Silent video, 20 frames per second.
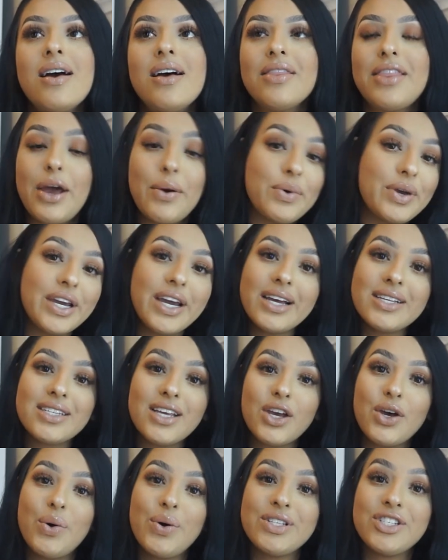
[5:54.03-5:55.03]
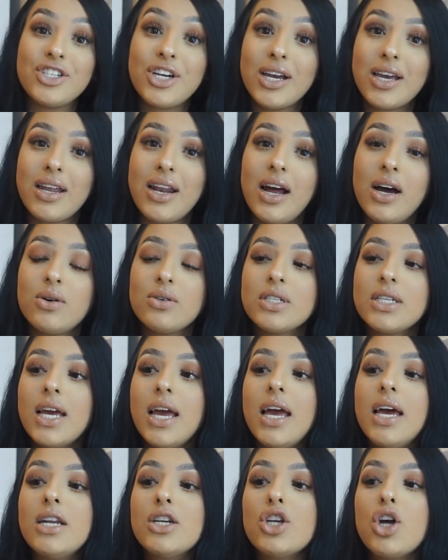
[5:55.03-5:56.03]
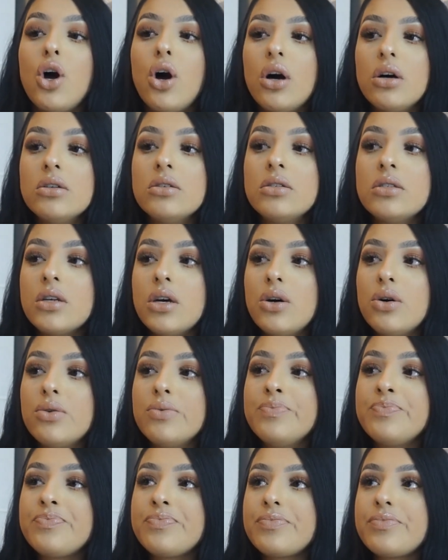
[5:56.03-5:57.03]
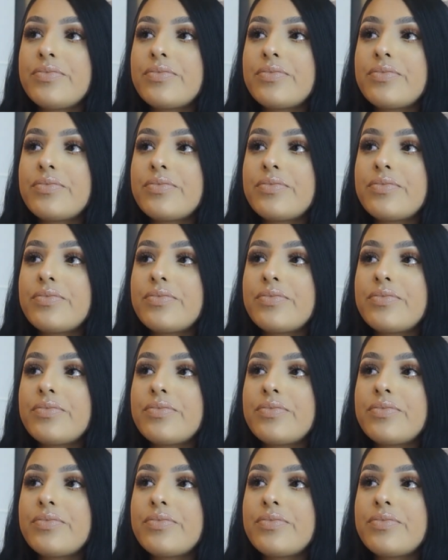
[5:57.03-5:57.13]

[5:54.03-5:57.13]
That way you guys can go and check it out. And also,